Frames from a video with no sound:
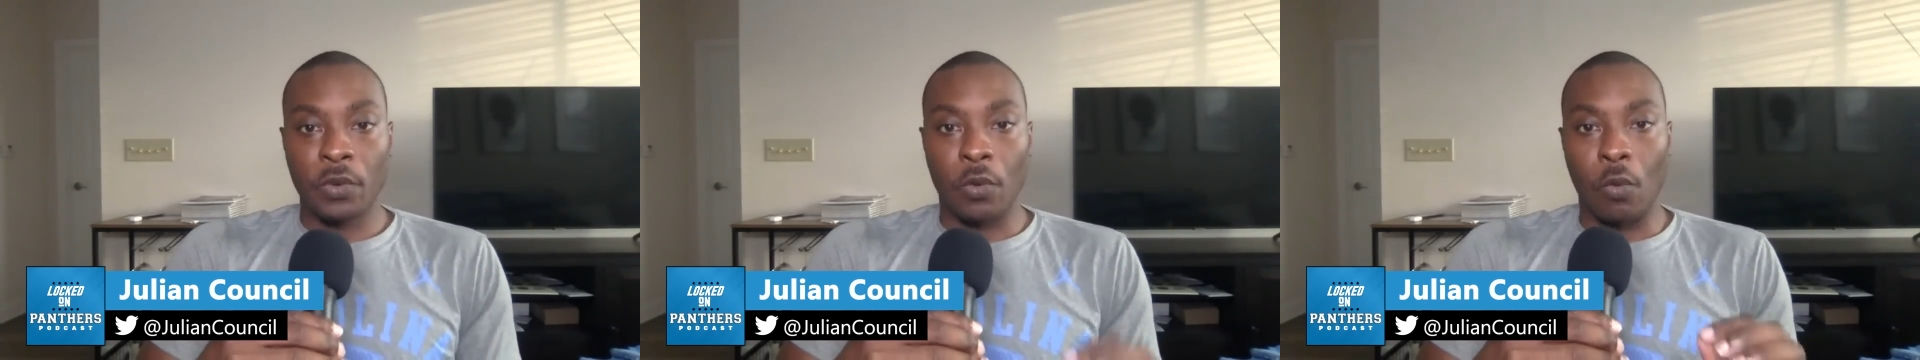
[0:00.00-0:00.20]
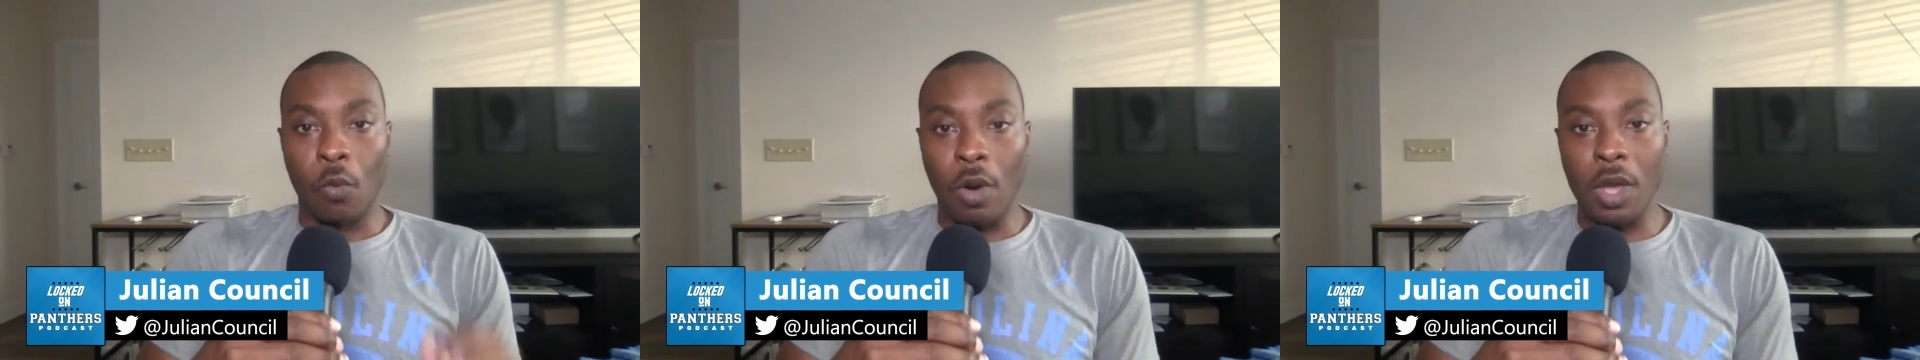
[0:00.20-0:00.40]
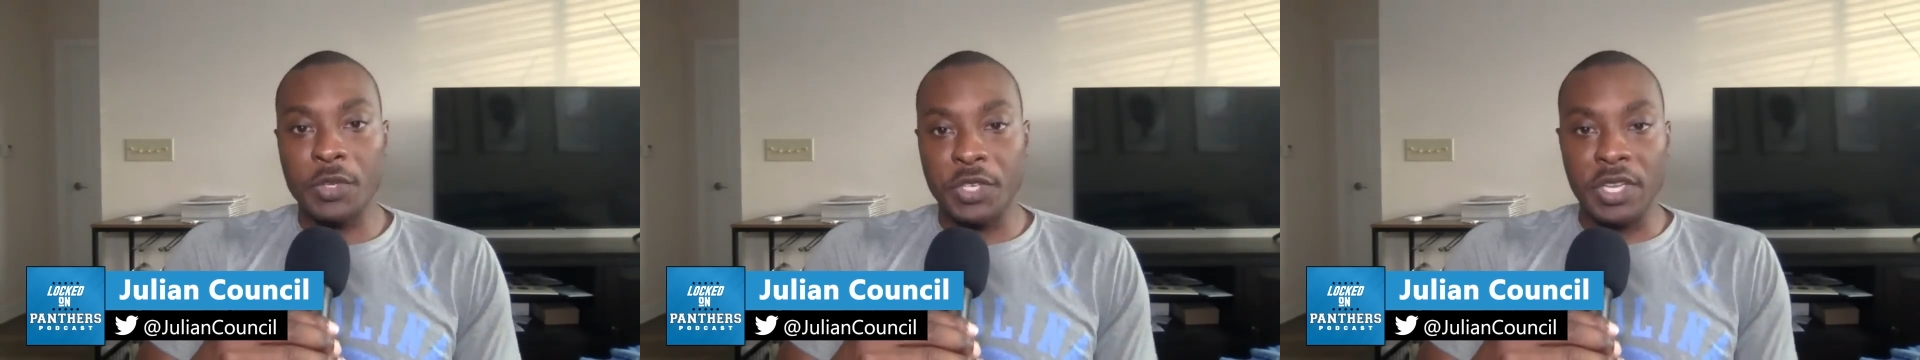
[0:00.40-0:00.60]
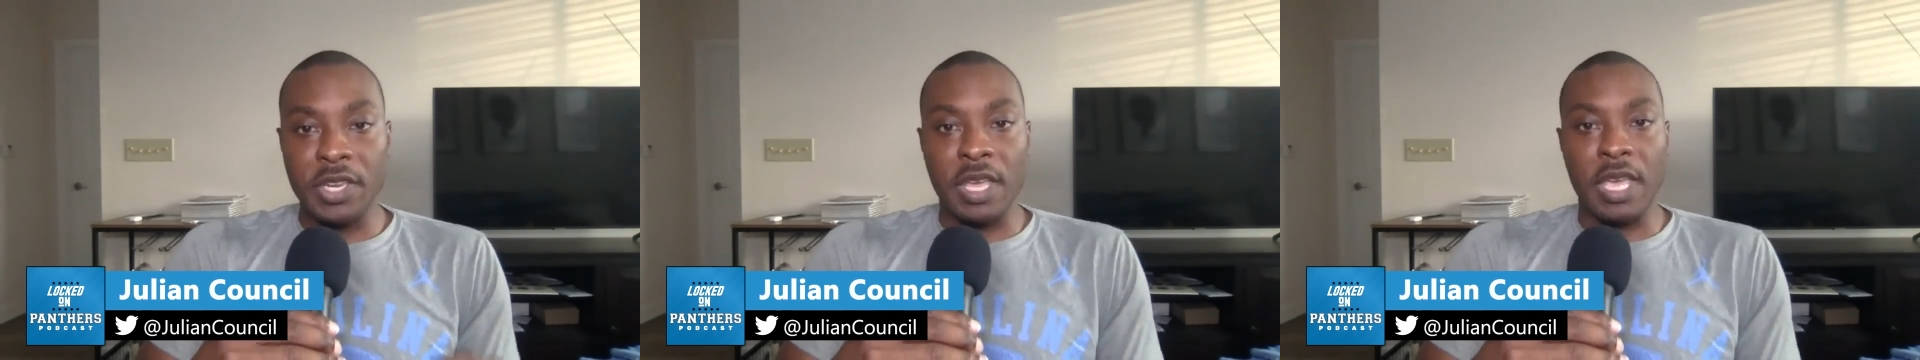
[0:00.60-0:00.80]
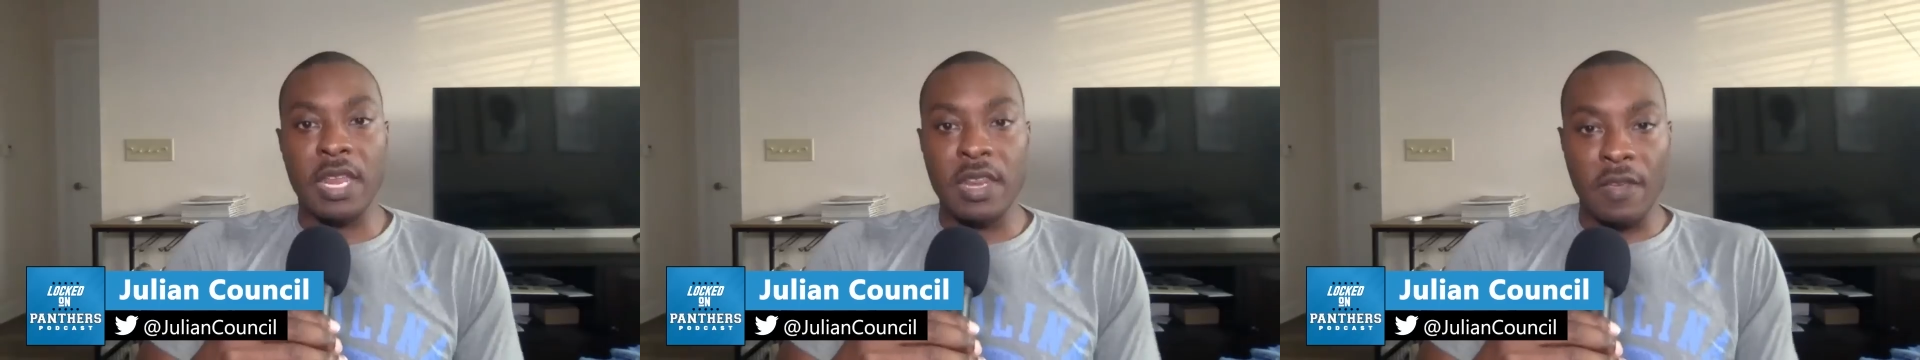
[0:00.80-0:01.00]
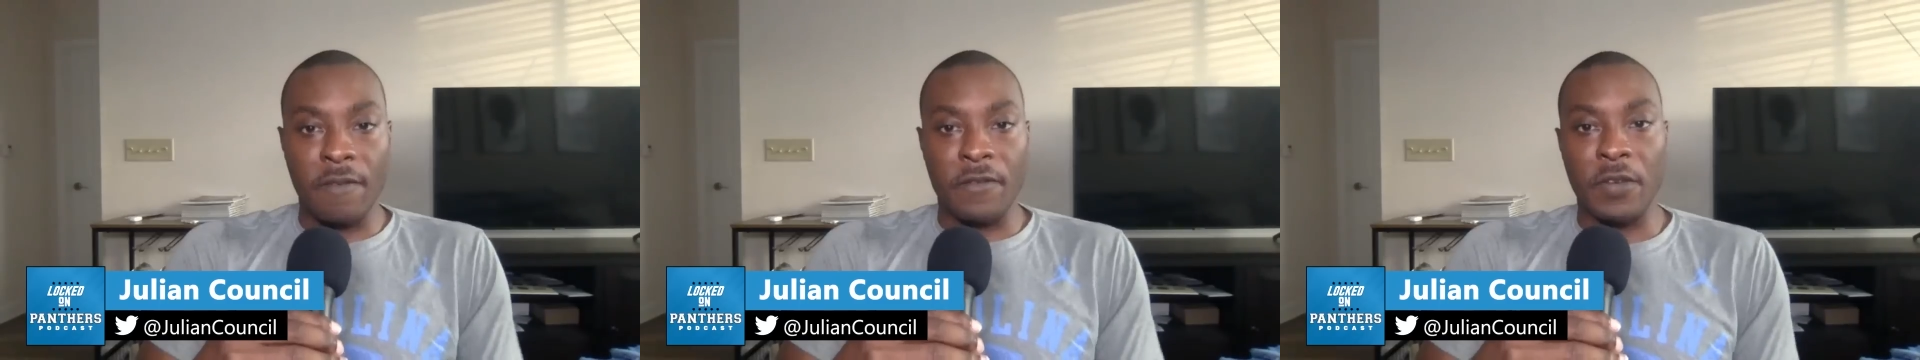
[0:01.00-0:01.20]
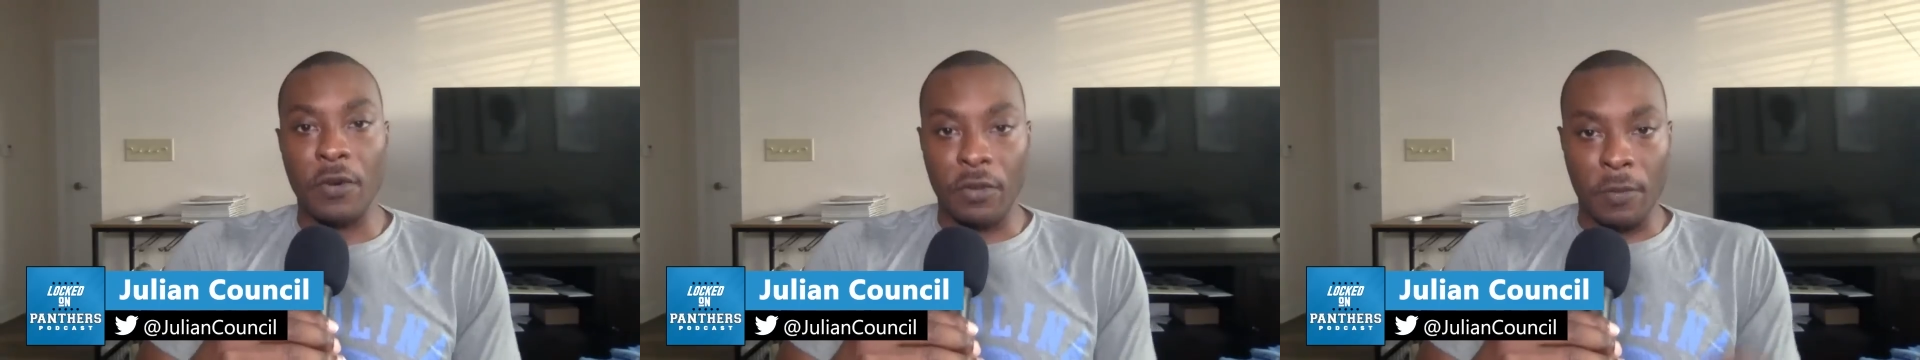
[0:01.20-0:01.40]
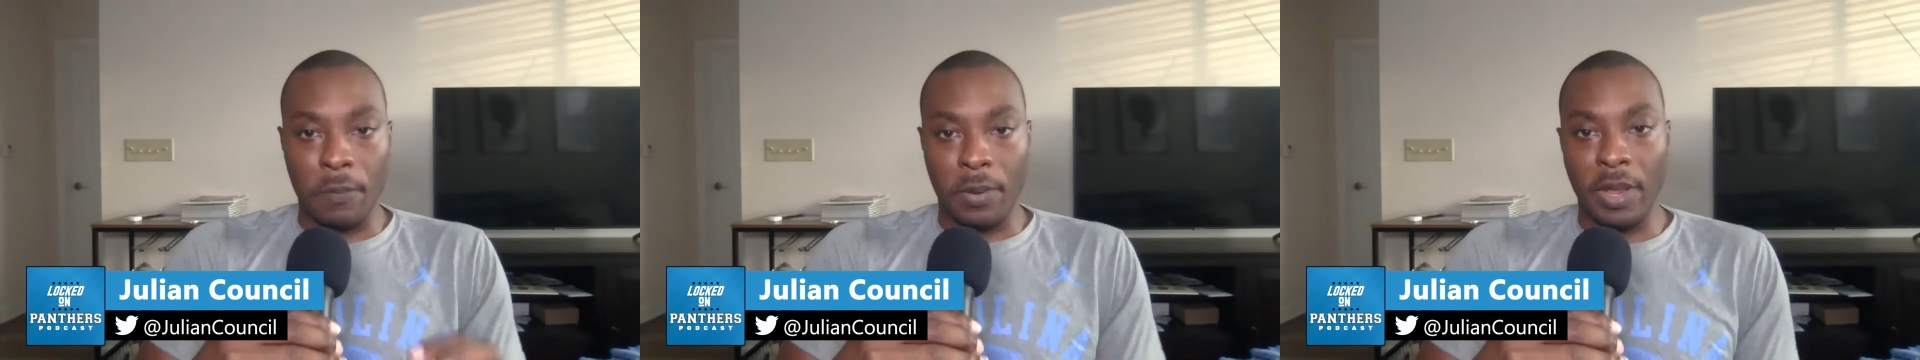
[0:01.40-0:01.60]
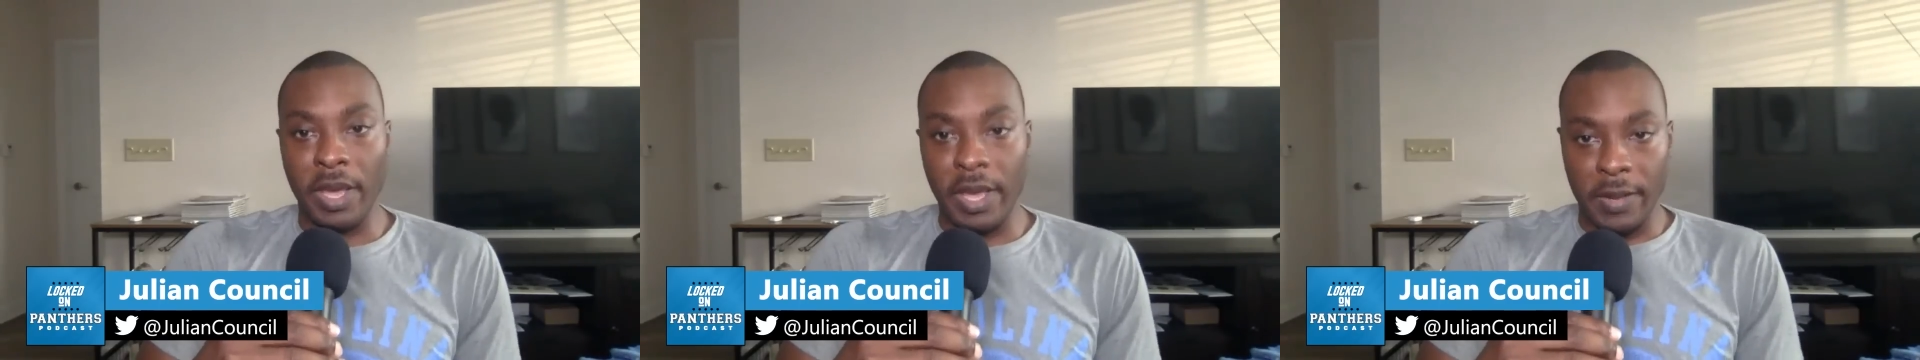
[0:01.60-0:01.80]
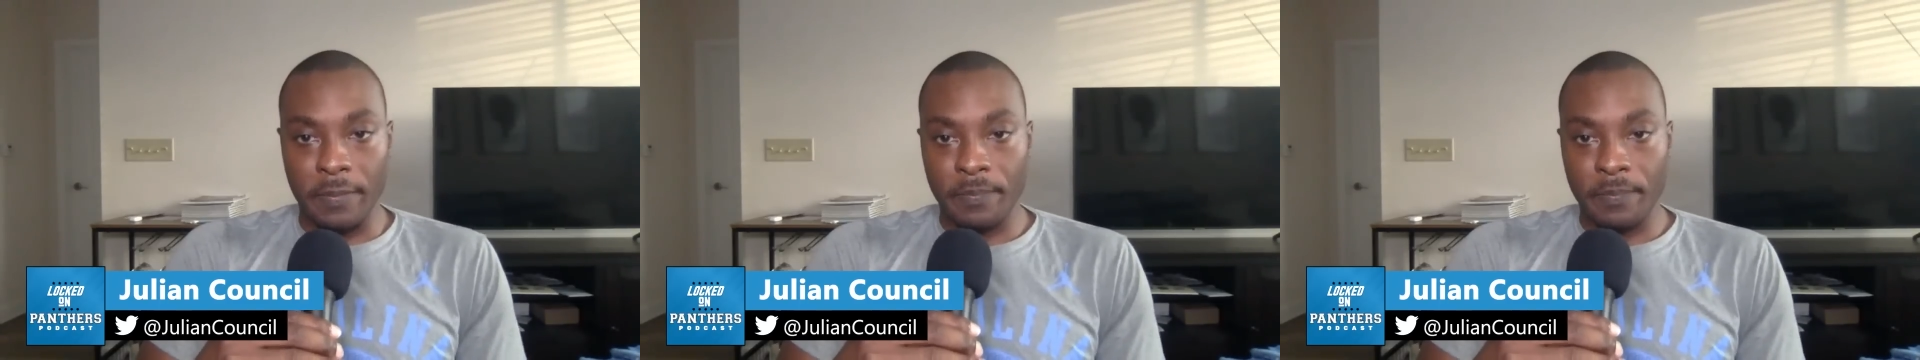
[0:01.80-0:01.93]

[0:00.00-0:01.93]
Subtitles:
wasn't in the field of play.